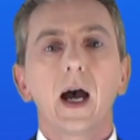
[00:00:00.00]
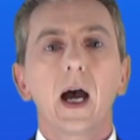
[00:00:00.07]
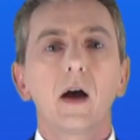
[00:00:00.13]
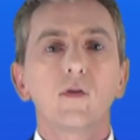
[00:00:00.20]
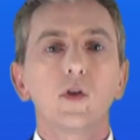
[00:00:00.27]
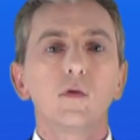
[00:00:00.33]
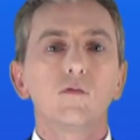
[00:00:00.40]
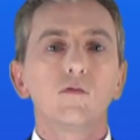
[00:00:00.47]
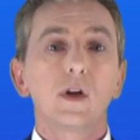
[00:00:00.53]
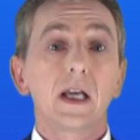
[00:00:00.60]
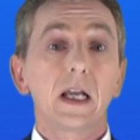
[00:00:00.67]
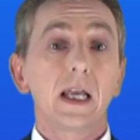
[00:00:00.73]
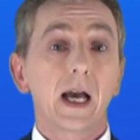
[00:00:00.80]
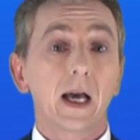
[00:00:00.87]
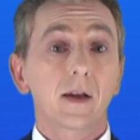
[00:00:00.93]
Have you
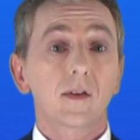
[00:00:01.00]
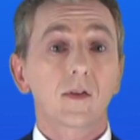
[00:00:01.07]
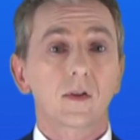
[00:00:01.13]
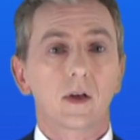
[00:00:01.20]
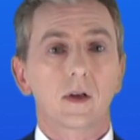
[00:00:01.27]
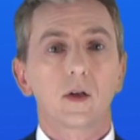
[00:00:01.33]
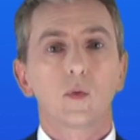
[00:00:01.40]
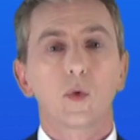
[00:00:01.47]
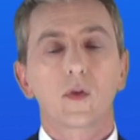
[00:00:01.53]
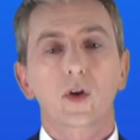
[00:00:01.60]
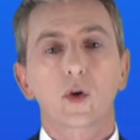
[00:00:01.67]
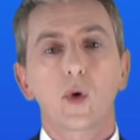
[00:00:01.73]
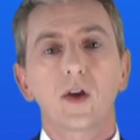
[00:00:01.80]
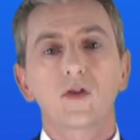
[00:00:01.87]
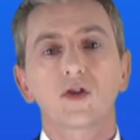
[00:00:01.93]
really answered what the
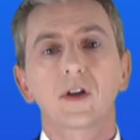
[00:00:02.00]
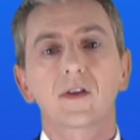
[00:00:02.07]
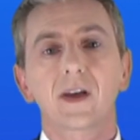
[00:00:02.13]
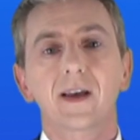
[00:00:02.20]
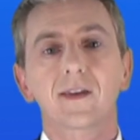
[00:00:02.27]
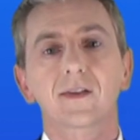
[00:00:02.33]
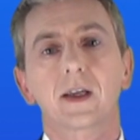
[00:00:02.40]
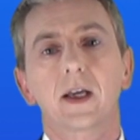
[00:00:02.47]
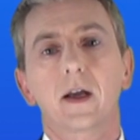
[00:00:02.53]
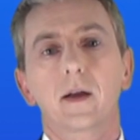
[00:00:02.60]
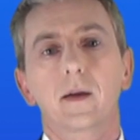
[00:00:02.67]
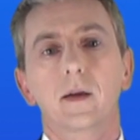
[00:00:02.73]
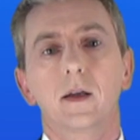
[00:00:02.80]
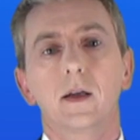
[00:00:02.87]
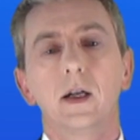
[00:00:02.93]
question is asking?
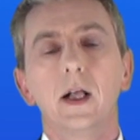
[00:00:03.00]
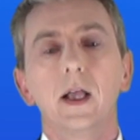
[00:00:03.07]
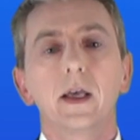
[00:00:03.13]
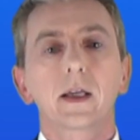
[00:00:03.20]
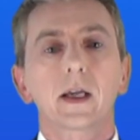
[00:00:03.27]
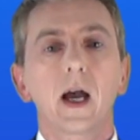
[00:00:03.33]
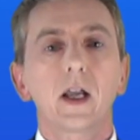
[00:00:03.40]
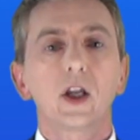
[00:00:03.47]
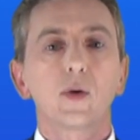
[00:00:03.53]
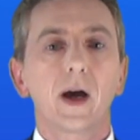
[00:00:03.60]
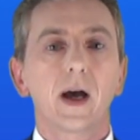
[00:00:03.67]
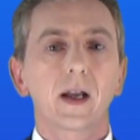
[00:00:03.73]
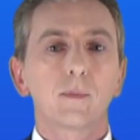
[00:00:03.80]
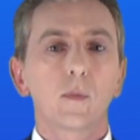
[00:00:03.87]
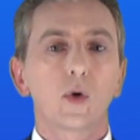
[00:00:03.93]
Can you
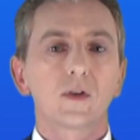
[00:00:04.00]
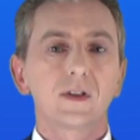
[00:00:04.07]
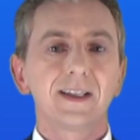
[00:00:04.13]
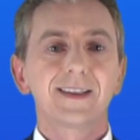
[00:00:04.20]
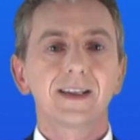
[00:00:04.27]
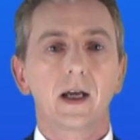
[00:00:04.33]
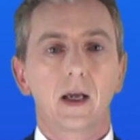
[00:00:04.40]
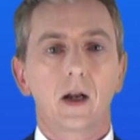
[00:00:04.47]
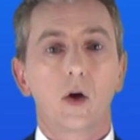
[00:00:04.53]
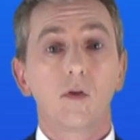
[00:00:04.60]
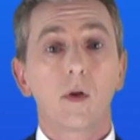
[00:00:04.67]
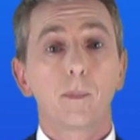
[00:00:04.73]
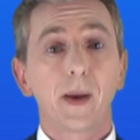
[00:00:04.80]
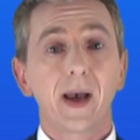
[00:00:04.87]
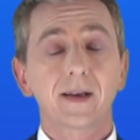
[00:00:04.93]
add more detail or
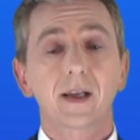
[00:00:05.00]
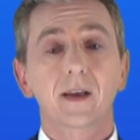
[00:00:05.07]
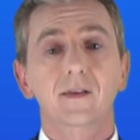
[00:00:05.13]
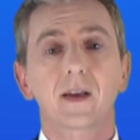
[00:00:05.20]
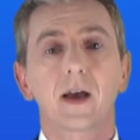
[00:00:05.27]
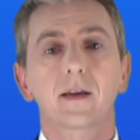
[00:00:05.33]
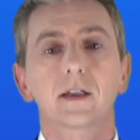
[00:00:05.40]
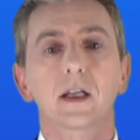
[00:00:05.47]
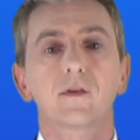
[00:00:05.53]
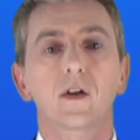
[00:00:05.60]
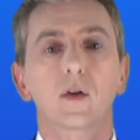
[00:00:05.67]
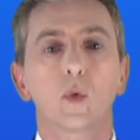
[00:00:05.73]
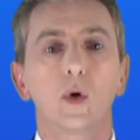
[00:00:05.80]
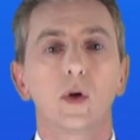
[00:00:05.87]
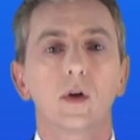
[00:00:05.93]
a better
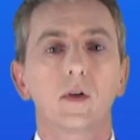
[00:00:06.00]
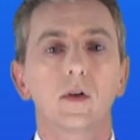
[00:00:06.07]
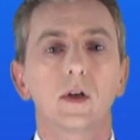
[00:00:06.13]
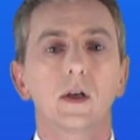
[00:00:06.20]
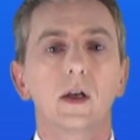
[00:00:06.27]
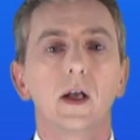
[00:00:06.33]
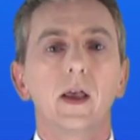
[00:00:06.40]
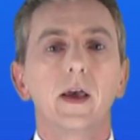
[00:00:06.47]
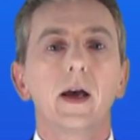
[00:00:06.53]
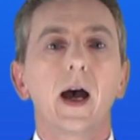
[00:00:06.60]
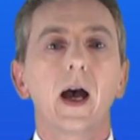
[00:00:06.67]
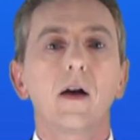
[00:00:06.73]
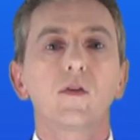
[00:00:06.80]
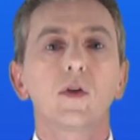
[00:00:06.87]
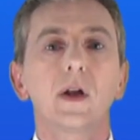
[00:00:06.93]
scientific word?
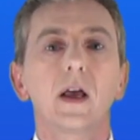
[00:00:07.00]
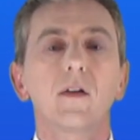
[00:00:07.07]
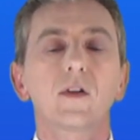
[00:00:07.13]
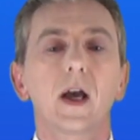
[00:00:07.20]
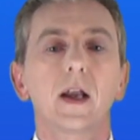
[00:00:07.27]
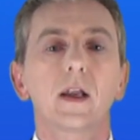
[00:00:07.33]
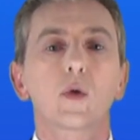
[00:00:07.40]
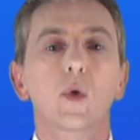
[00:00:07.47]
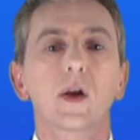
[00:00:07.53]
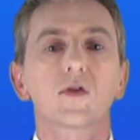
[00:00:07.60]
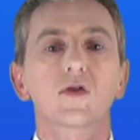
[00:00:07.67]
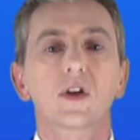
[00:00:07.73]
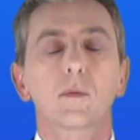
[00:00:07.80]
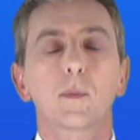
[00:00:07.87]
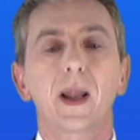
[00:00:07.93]
Have you left any
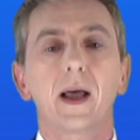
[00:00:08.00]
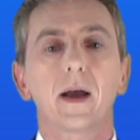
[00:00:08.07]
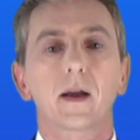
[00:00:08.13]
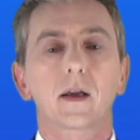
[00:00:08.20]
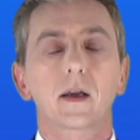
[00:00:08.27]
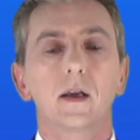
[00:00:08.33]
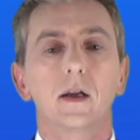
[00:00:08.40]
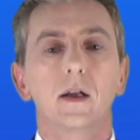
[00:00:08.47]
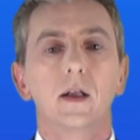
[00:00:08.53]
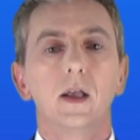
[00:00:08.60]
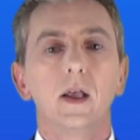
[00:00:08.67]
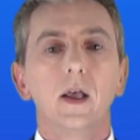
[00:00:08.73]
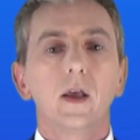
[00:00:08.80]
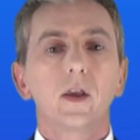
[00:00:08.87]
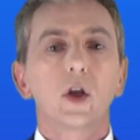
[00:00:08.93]
question blank?
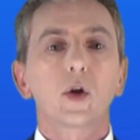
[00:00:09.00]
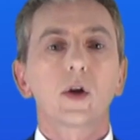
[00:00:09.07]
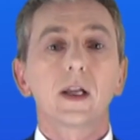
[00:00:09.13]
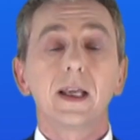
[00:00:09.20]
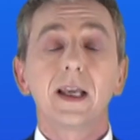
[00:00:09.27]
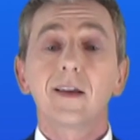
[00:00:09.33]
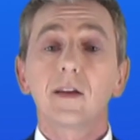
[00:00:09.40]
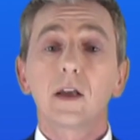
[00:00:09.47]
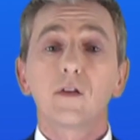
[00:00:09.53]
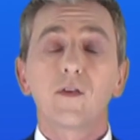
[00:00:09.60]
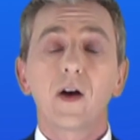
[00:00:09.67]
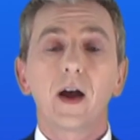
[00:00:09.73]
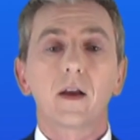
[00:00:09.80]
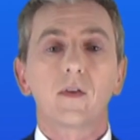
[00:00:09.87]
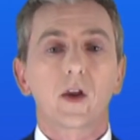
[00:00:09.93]
You could easily
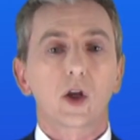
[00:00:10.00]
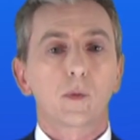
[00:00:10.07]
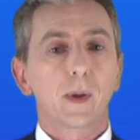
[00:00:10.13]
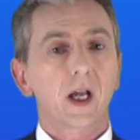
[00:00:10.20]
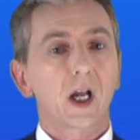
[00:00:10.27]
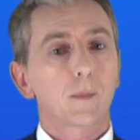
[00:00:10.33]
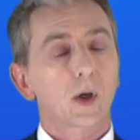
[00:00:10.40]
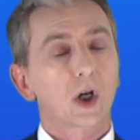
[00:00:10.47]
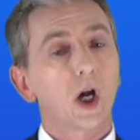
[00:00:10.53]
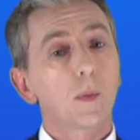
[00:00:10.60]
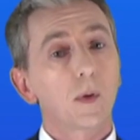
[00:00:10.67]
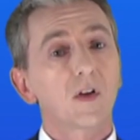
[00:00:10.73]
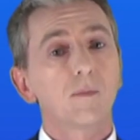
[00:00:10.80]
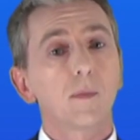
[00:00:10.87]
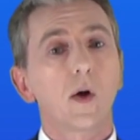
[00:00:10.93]
find that you pick up a
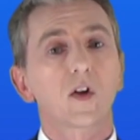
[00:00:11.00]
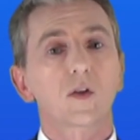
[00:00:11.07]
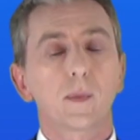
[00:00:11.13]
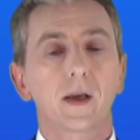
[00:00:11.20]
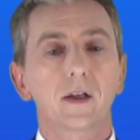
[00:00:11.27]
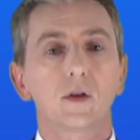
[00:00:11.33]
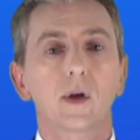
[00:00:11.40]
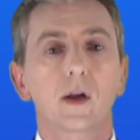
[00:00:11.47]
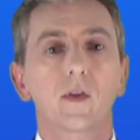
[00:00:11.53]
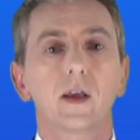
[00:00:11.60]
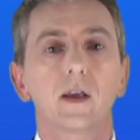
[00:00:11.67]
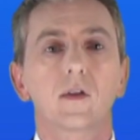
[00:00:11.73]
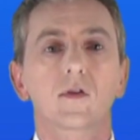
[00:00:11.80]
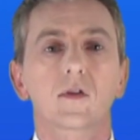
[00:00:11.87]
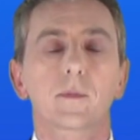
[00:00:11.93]
couple of marks by doing
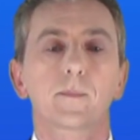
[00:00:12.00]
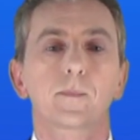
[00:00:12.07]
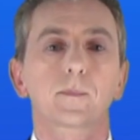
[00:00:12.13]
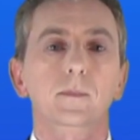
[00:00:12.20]
this.